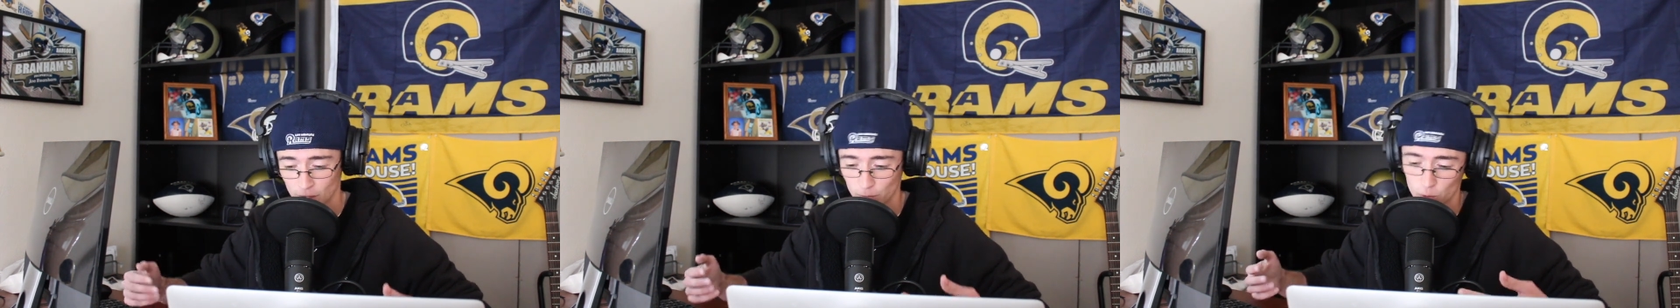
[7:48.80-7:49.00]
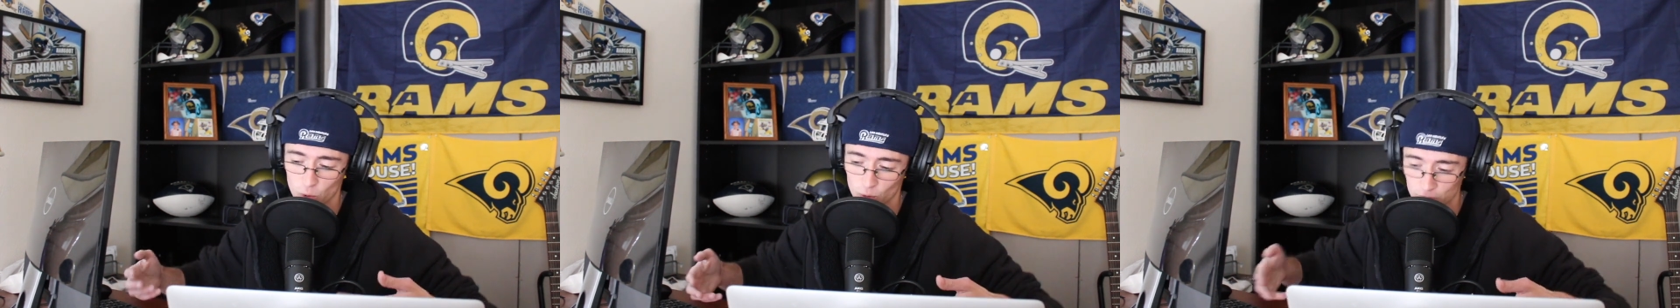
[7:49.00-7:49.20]

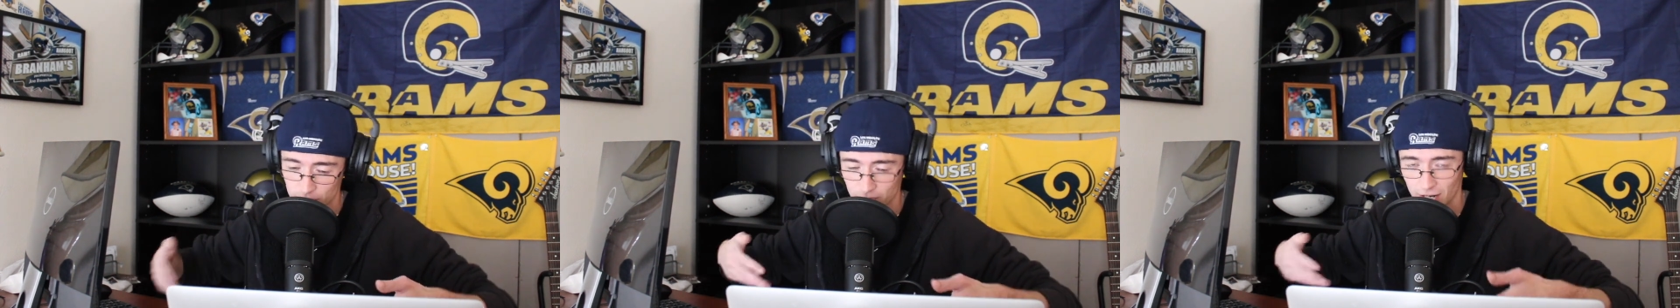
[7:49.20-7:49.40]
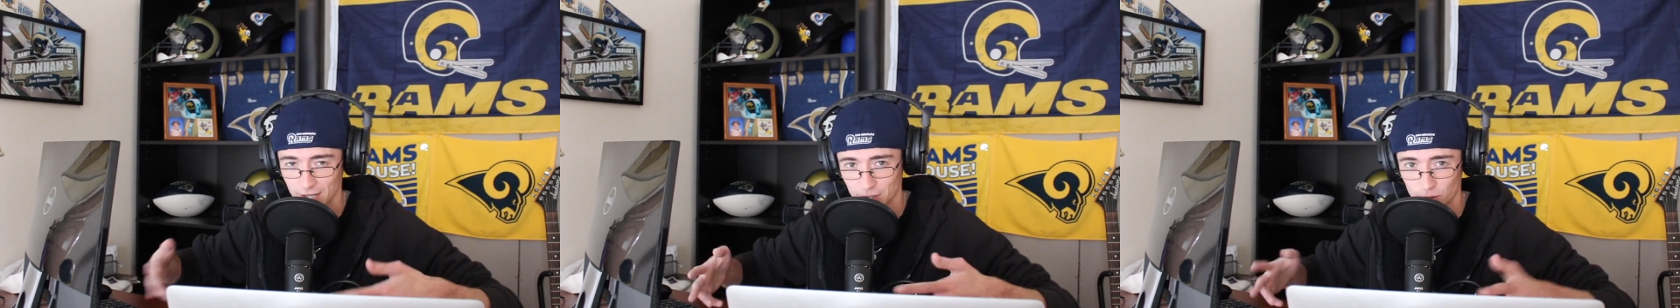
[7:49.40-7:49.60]
Of
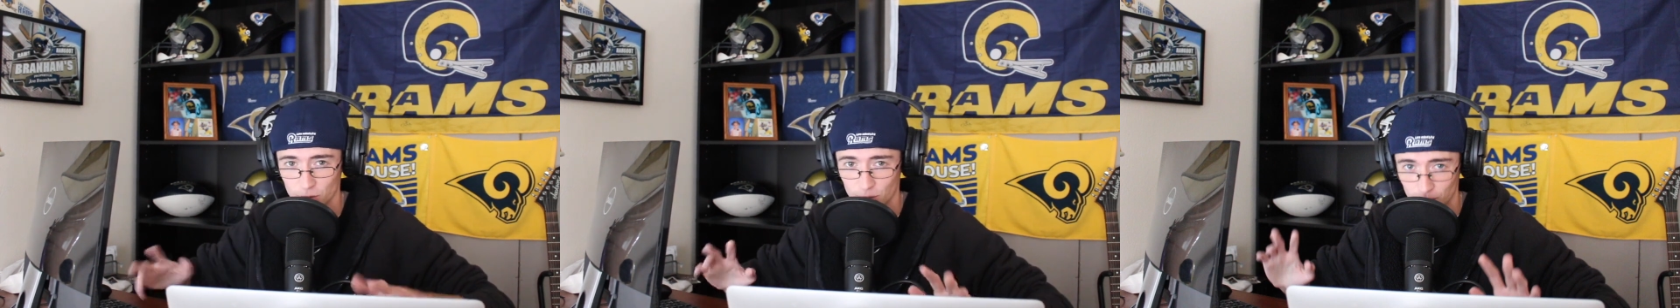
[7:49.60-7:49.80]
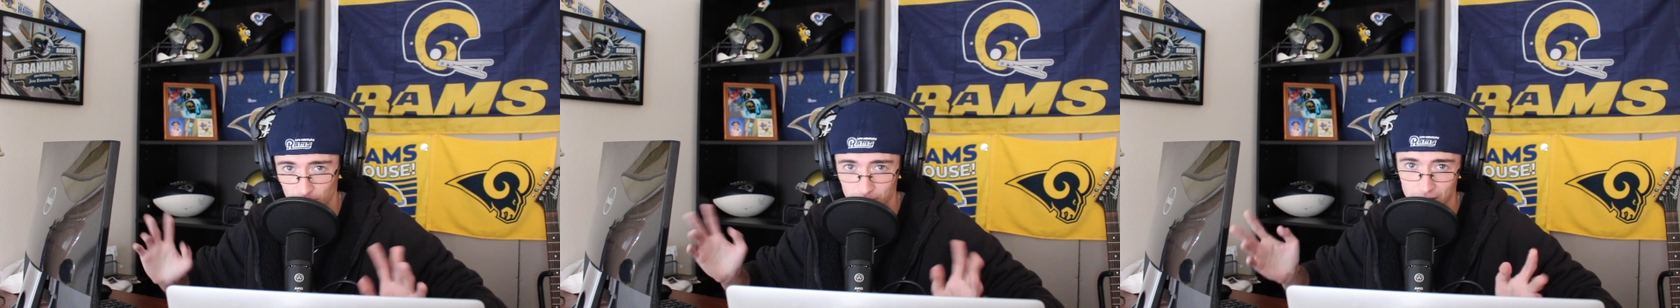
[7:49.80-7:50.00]
course, you got the
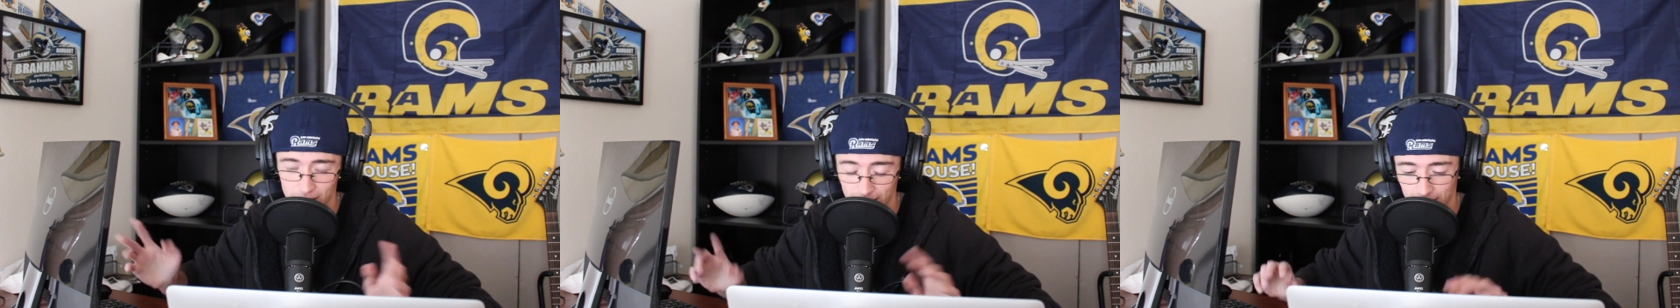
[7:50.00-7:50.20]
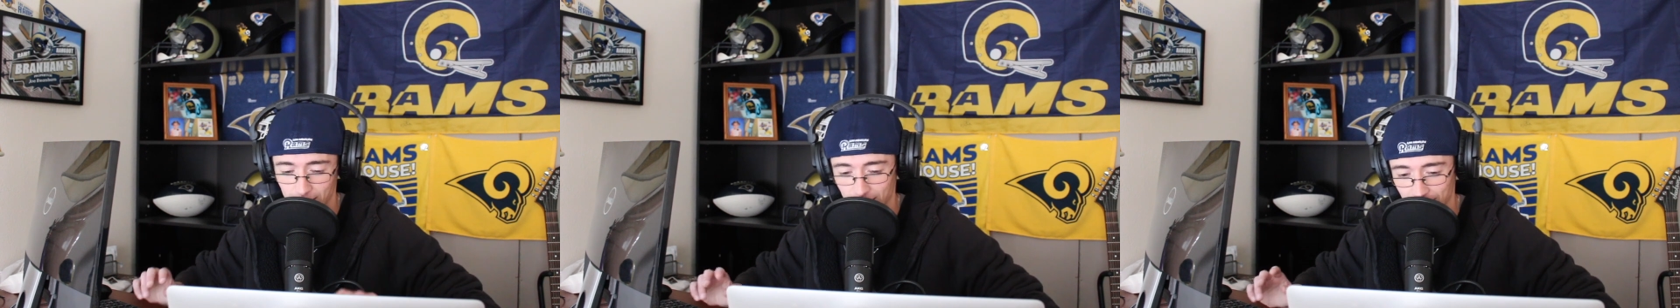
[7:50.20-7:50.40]
whole
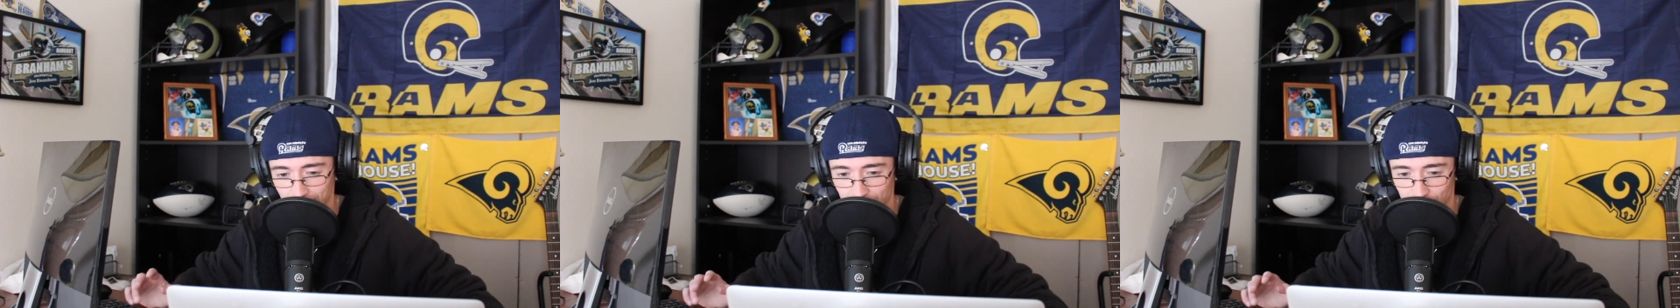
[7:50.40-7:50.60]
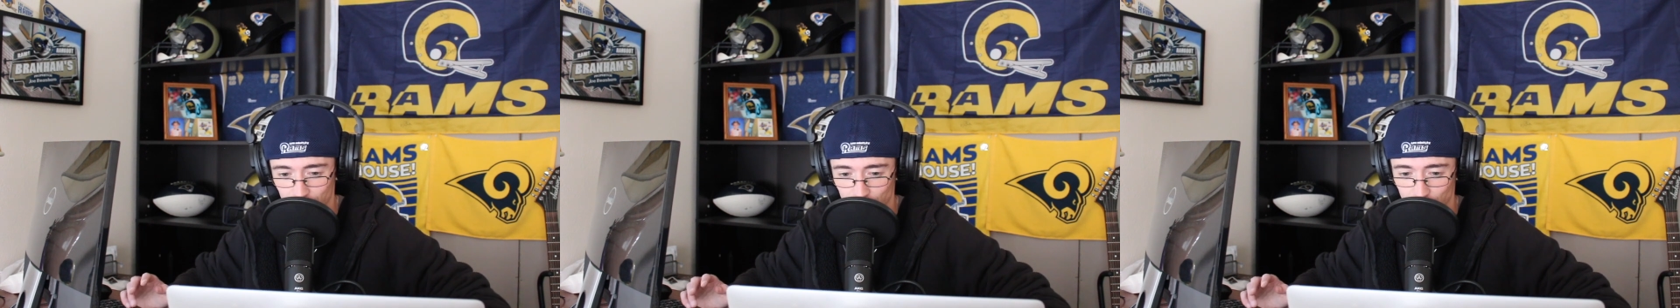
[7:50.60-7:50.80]

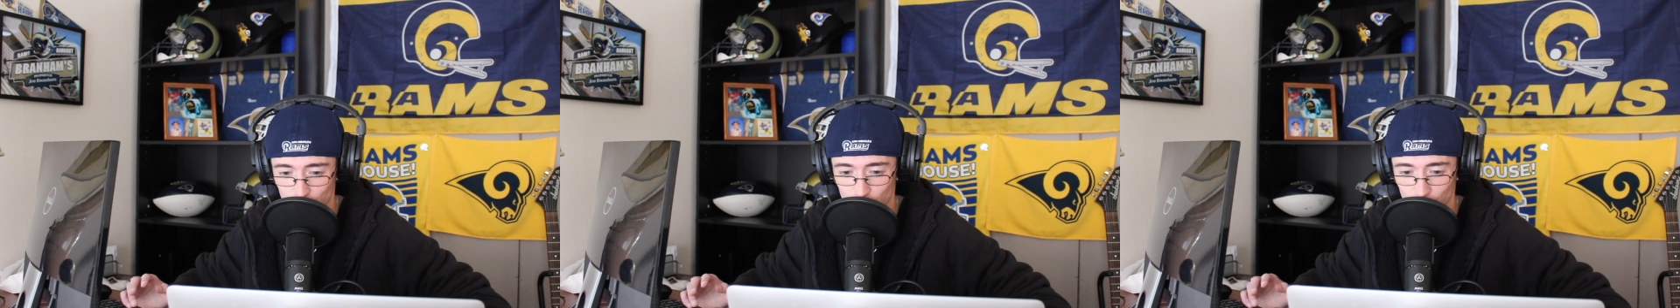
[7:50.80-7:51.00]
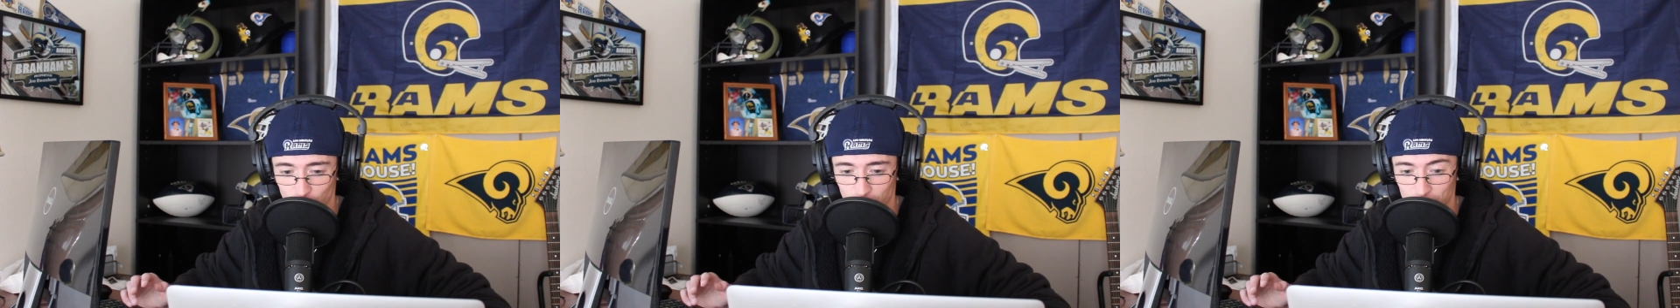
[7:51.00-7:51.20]

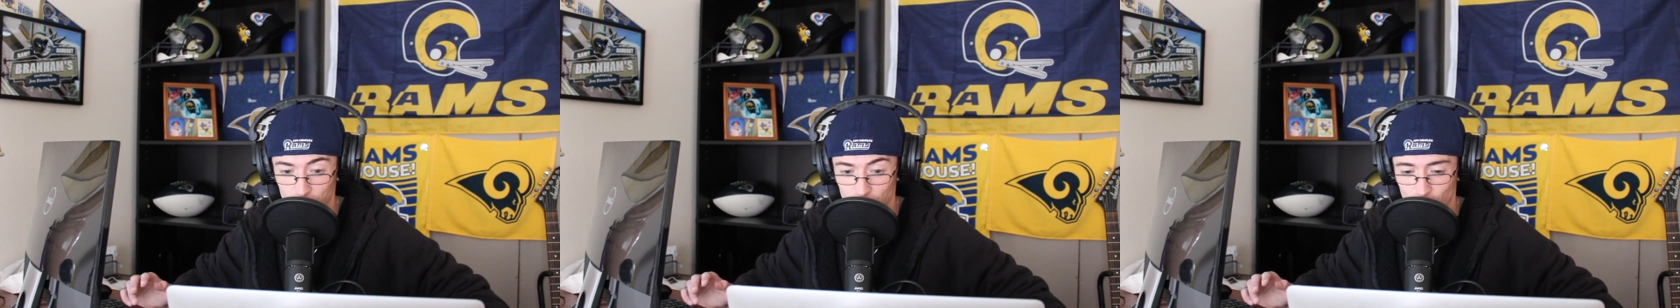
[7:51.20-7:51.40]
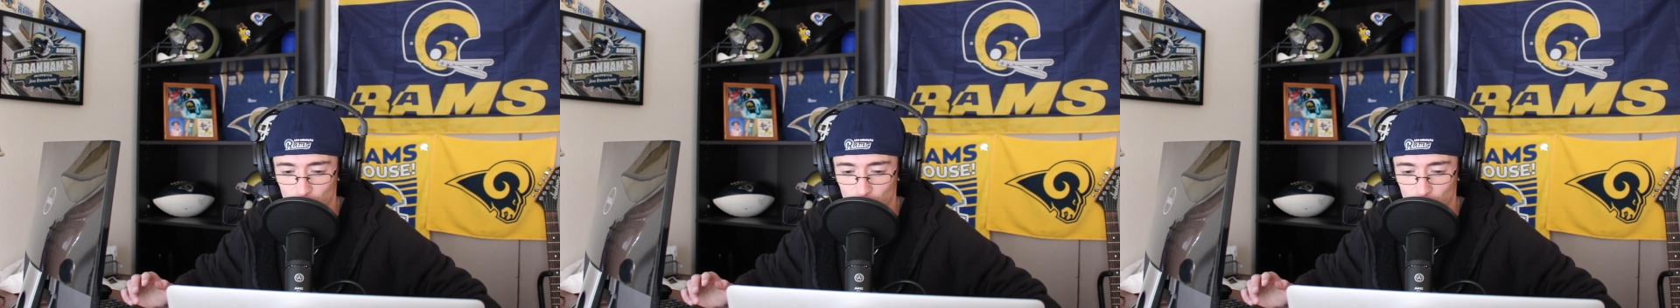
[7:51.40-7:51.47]
greatest